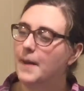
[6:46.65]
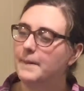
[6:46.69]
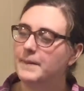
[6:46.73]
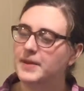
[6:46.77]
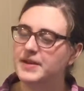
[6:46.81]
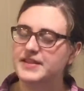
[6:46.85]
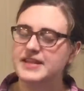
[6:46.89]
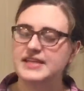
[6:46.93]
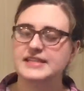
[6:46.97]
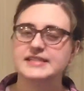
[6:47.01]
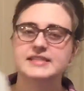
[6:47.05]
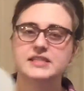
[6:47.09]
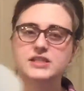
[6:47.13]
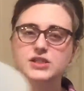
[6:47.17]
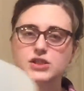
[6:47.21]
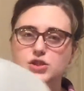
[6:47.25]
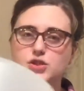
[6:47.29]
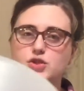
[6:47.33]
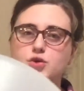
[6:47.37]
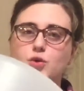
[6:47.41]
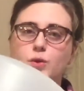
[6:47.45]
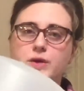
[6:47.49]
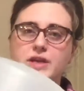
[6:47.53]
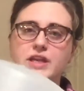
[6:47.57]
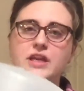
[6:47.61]
But this is a
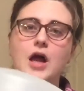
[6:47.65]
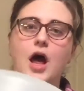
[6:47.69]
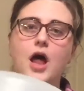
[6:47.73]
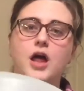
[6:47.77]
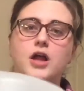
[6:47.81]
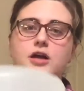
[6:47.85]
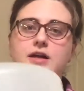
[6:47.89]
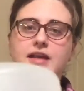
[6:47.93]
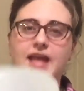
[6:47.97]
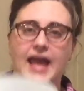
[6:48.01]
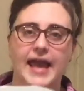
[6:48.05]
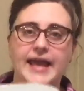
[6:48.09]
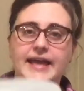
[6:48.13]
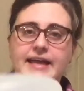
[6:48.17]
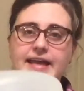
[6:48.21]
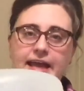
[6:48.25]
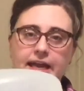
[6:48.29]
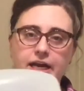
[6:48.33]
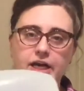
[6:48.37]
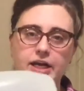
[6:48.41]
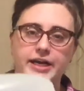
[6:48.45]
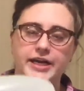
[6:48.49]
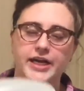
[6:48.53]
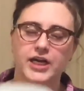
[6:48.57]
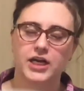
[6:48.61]
$20 cake
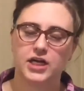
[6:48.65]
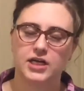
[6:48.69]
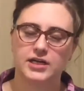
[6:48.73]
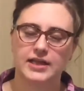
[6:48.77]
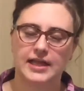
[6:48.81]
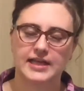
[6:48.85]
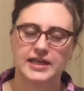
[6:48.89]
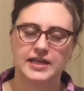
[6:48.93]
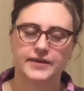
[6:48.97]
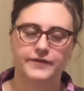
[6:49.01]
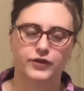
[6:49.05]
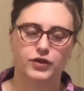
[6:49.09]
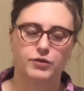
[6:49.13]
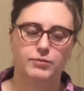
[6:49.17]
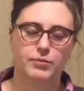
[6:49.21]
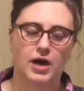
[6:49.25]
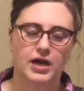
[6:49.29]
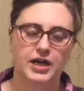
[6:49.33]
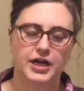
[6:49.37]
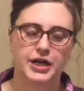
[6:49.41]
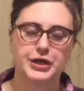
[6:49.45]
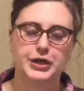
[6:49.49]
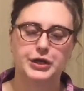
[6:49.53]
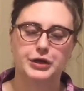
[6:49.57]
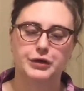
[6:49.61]
carrier, like if you
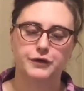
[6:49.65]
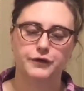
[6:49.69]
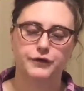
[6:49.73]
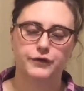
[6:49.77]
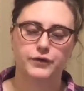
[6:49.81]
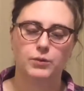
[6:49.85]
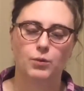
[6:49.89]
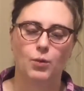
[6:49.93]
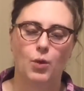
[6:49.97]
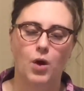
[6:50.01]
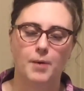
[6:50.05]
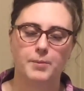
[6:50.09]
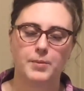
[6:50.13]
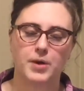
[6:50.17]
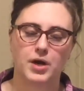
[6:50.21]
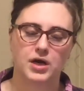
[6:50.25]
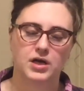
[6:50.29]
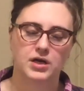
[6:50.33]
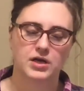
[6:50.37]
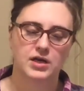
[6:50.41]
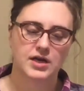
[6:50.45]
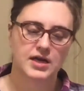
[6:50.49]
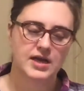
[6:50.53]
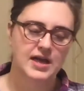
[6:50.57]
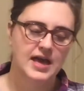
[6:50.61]
bought it new from
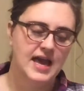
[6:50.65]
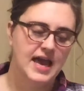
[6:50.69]
Walmart.